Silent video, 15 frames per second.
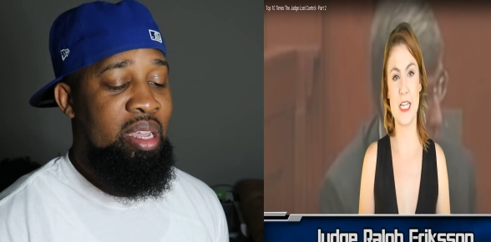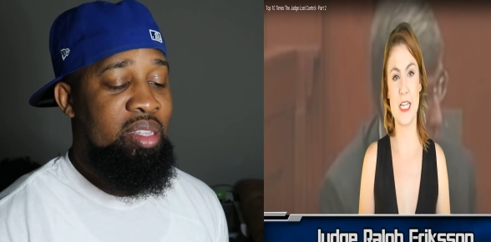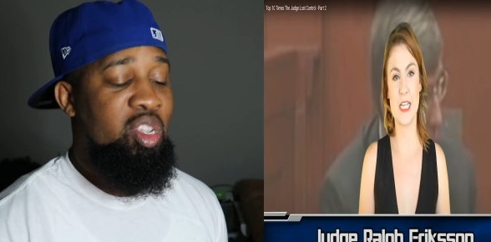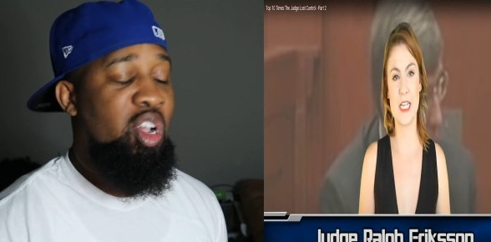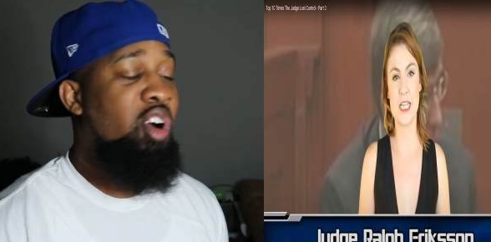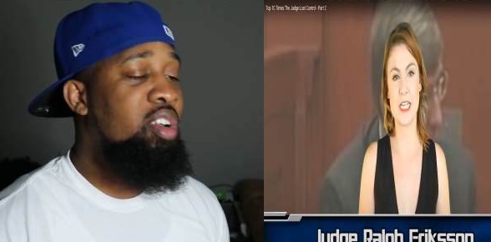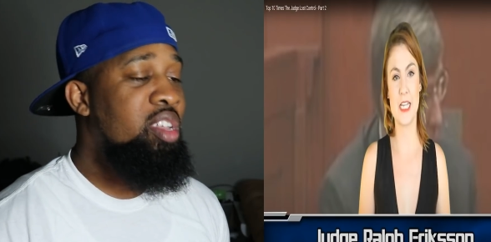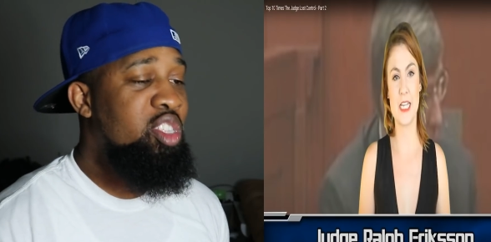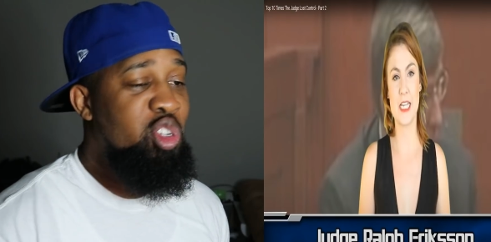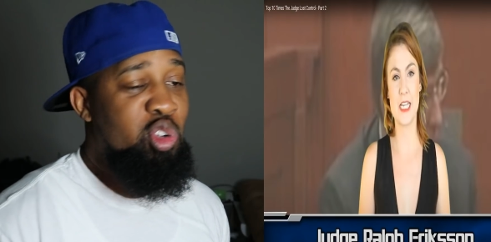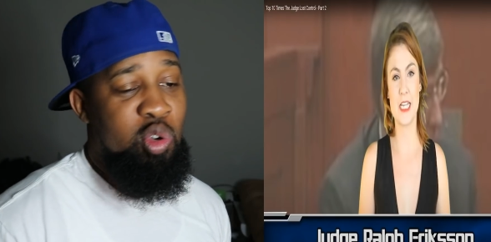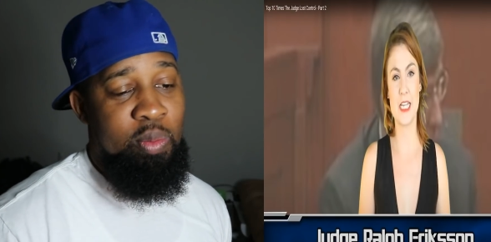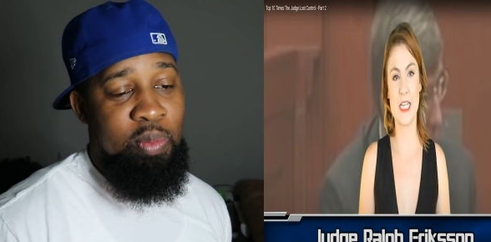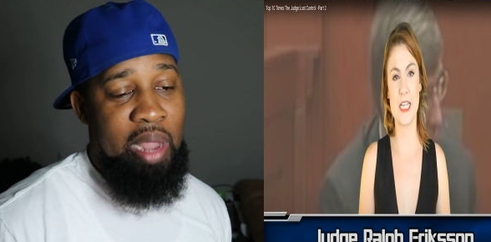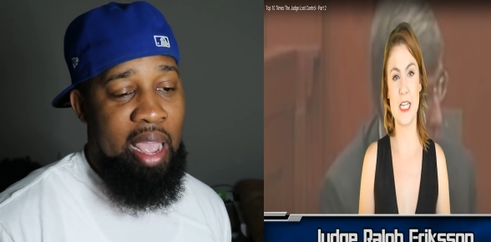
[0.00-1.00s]
Speaker 1: Talking to
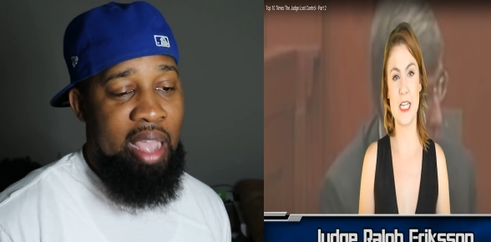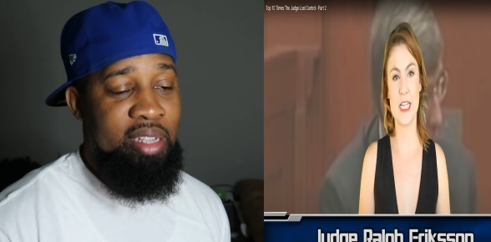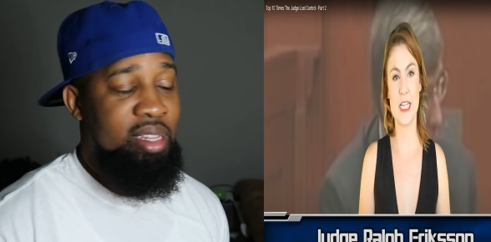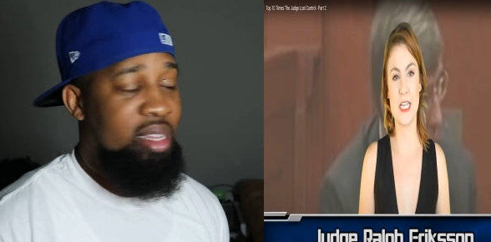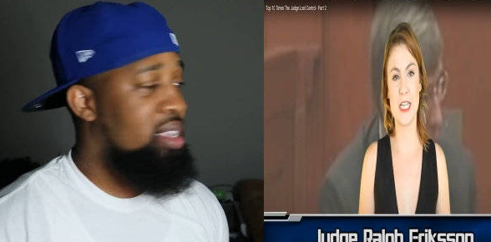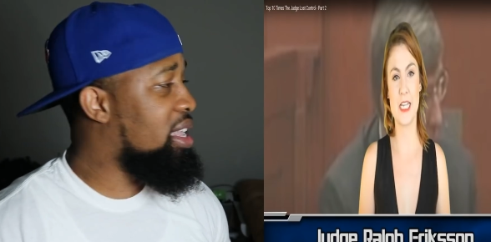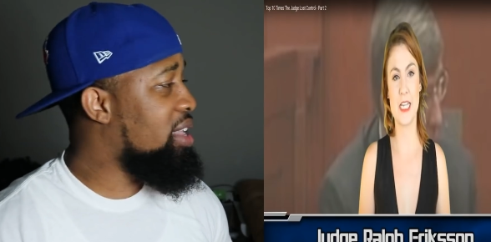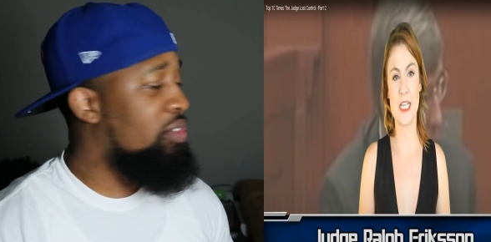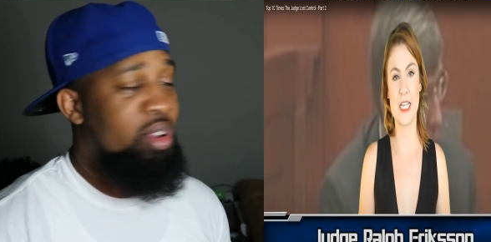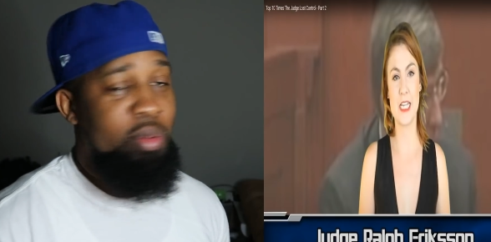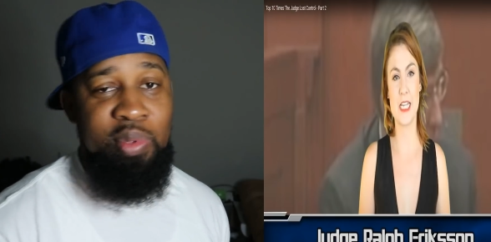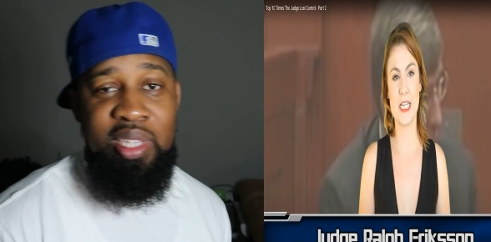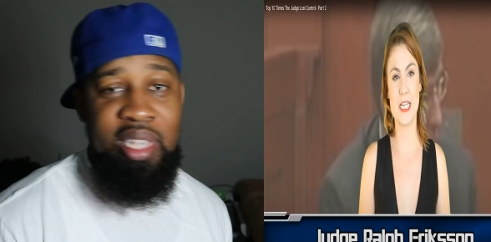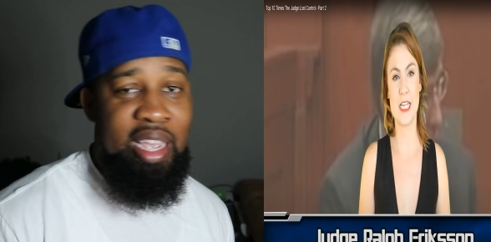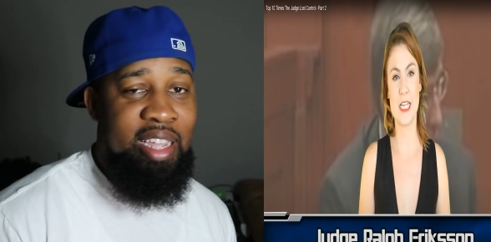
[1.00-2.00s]
him nicely, giving
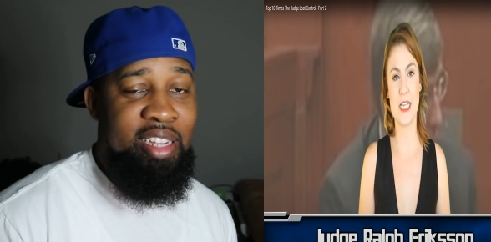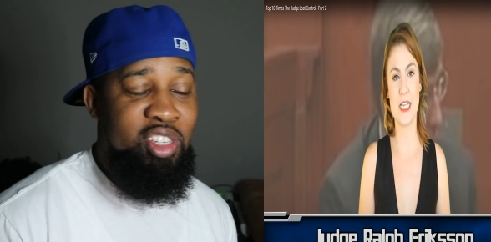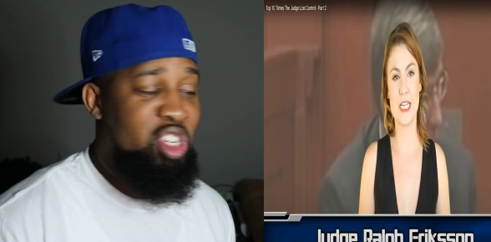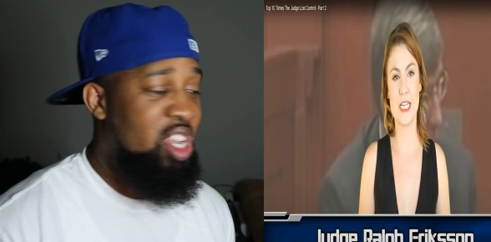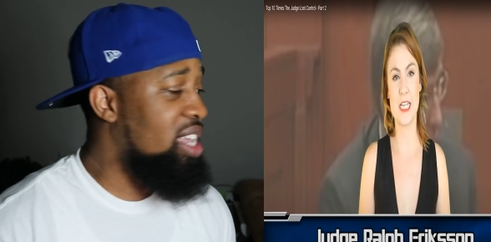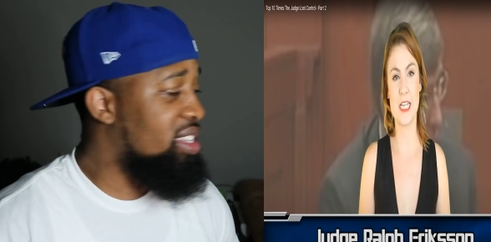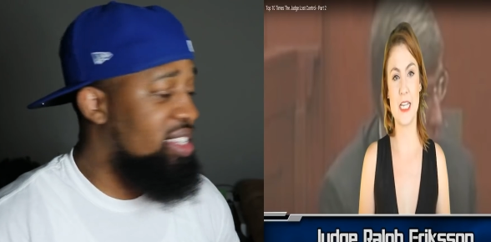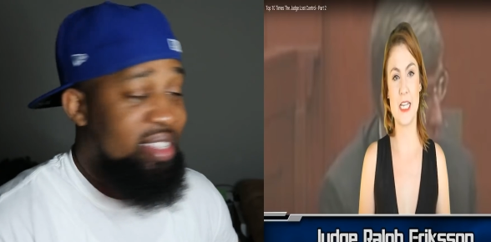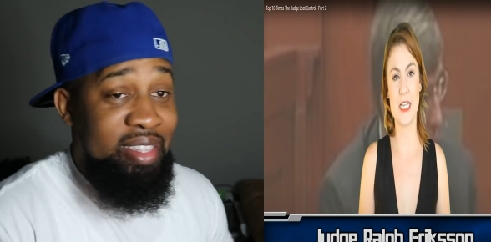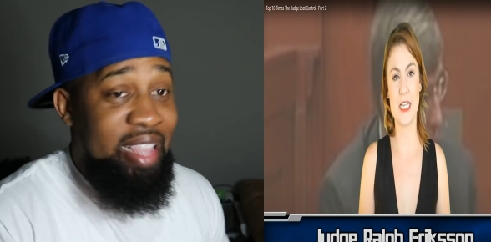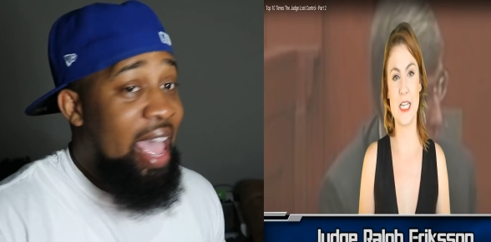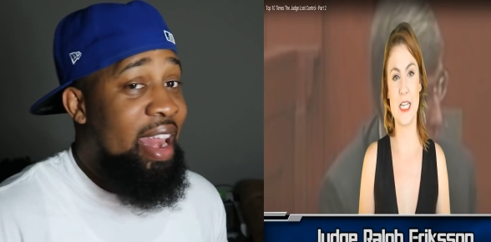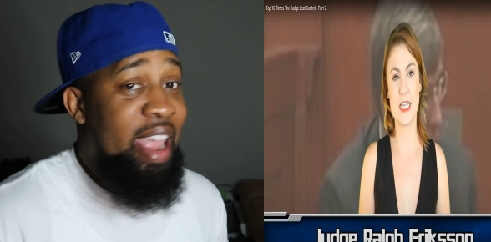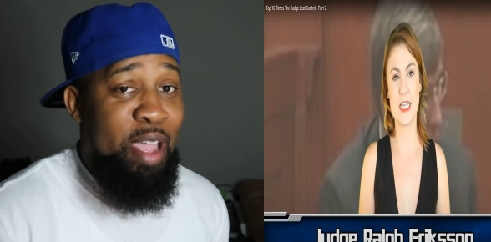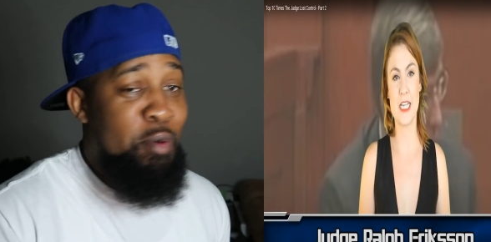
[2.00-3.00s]
him second chances,
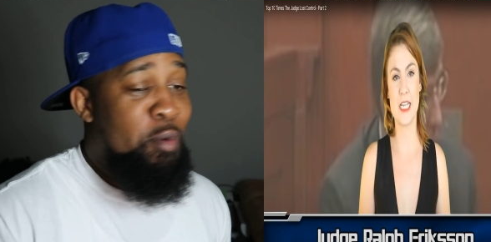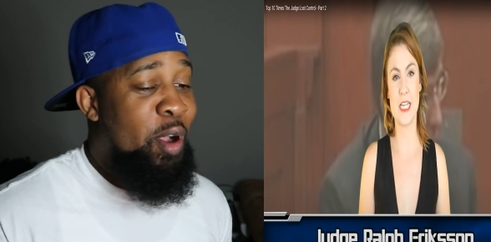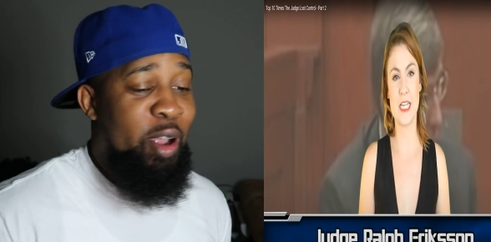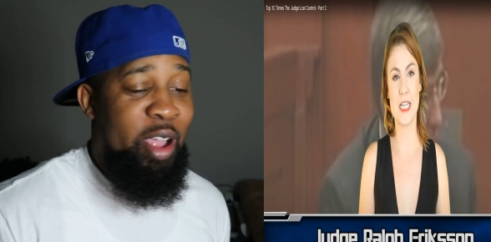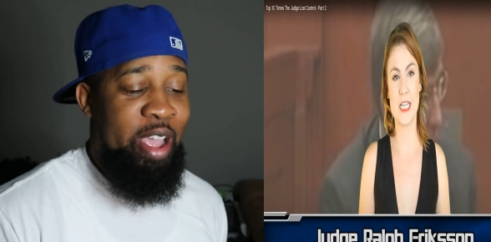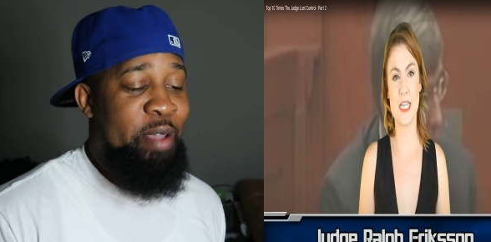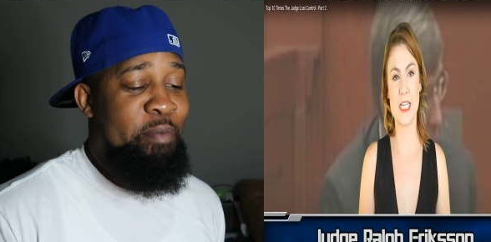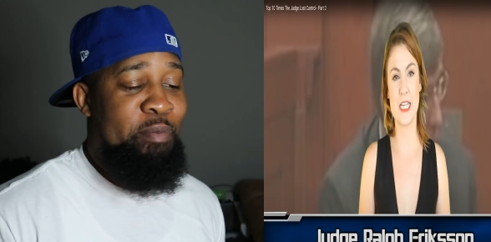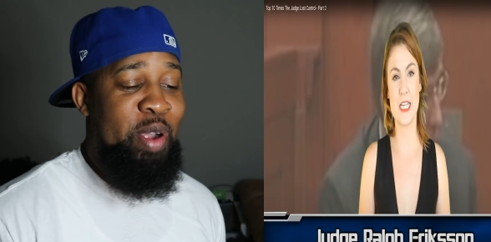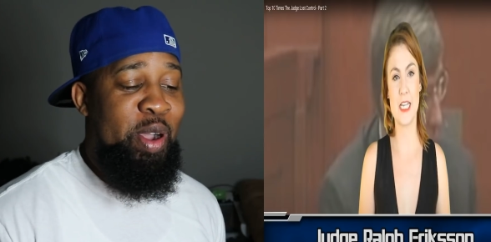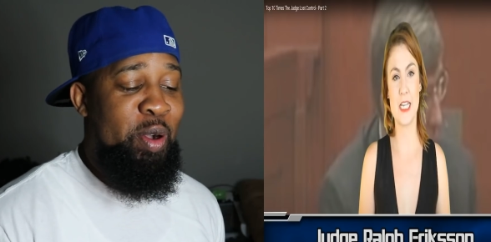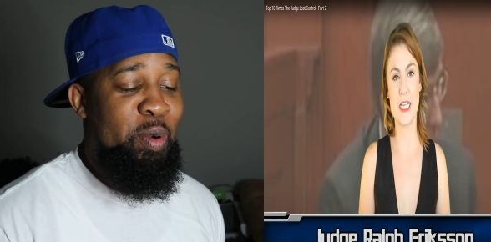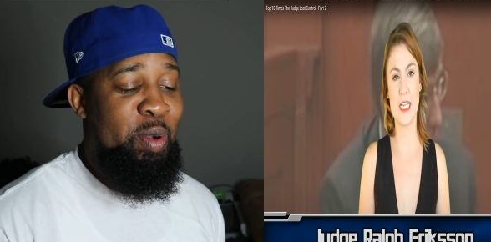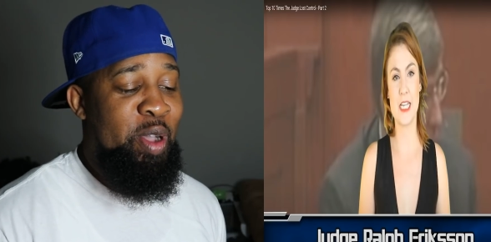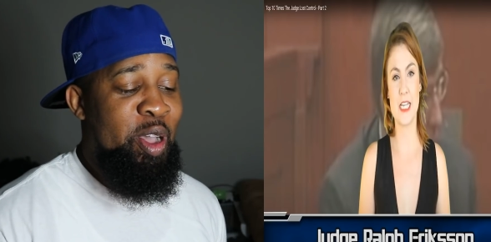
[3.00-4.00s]
that ain't working,
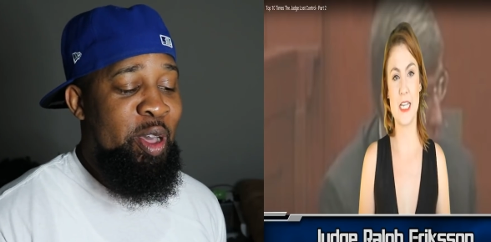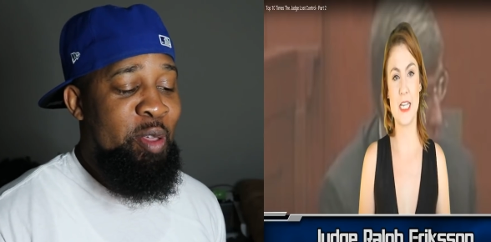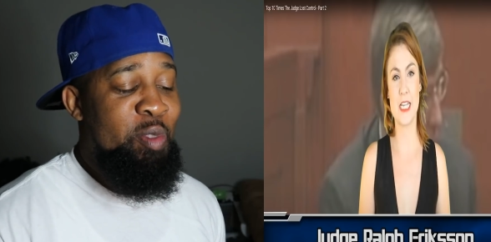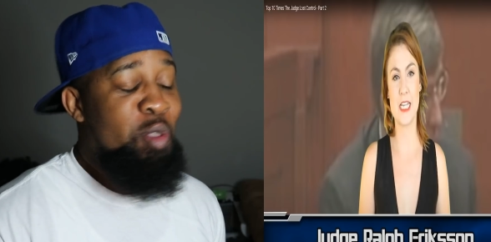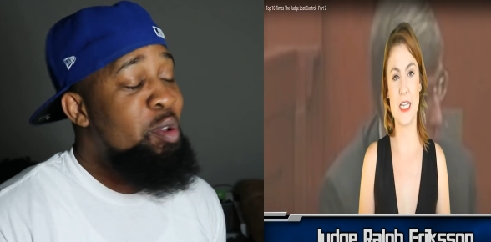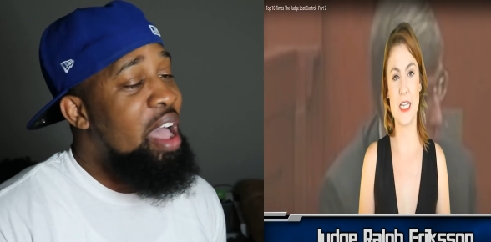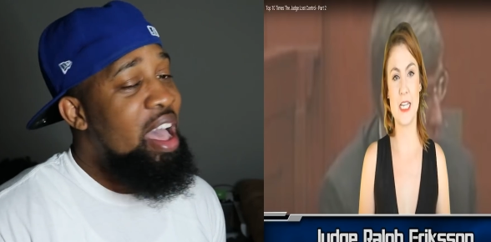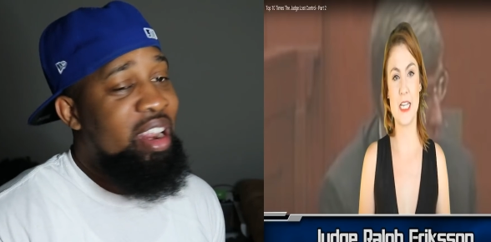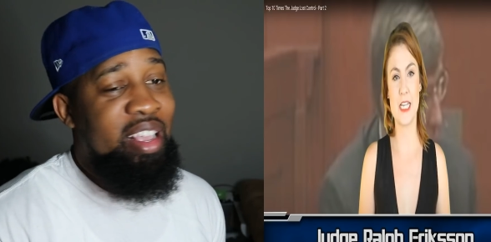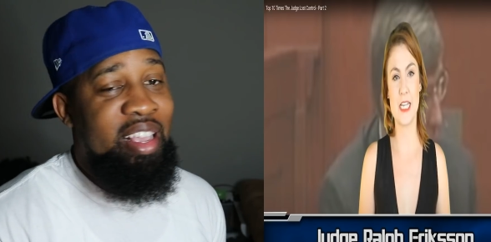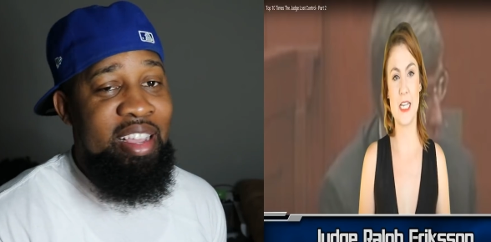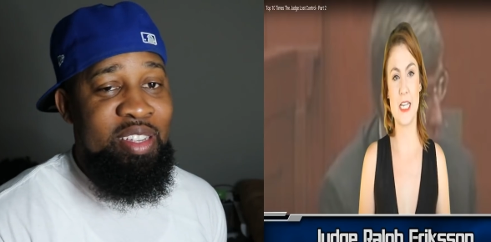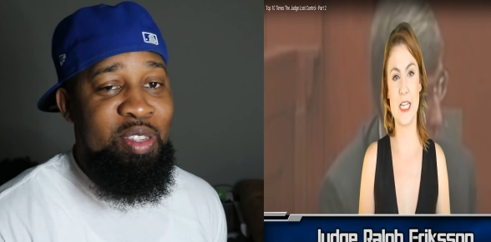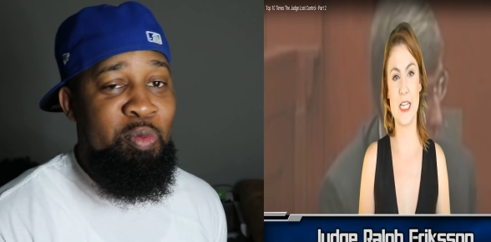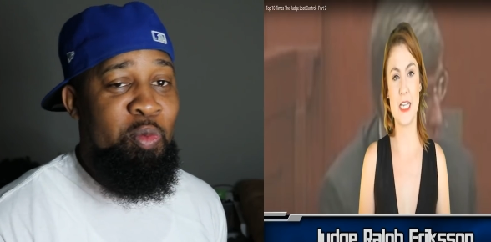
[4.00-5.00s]
bro. You gotta
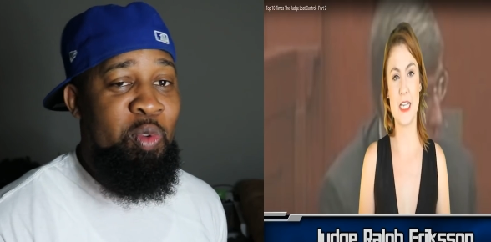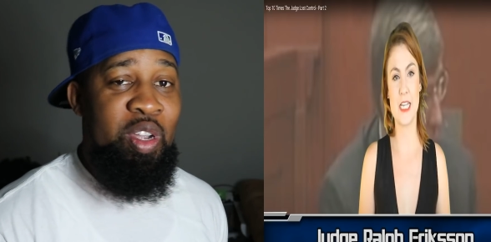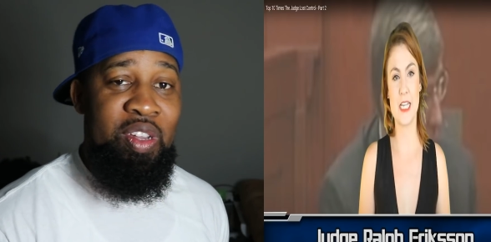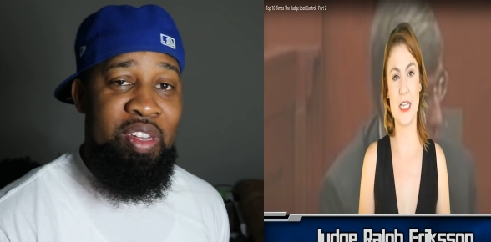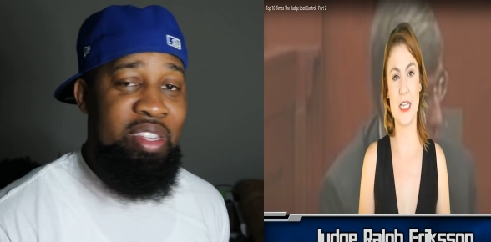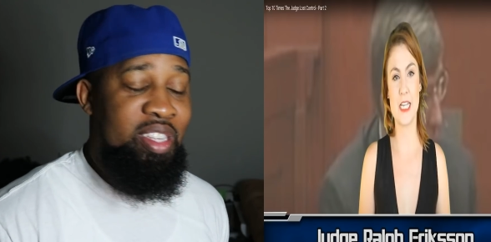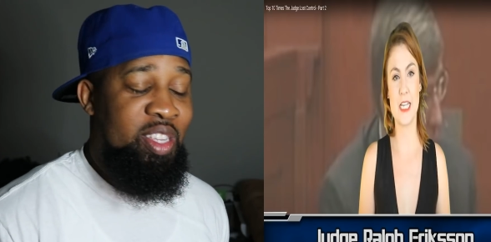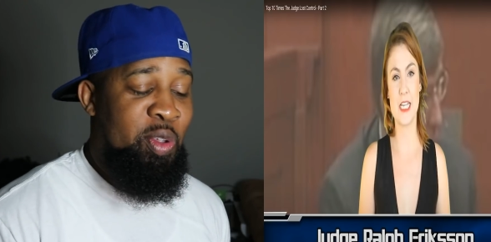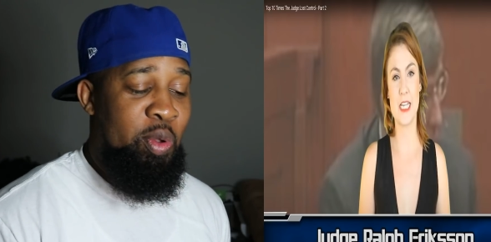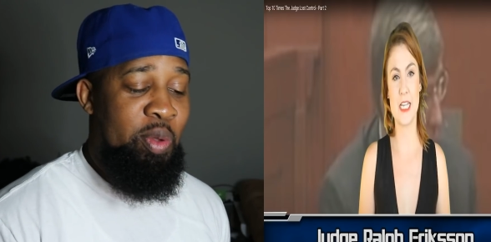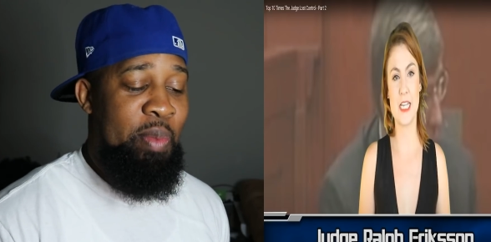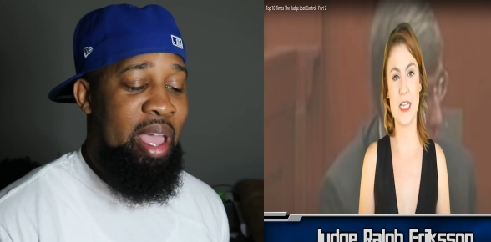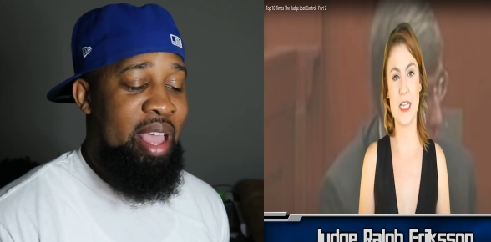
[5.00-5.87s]
kick some realness to him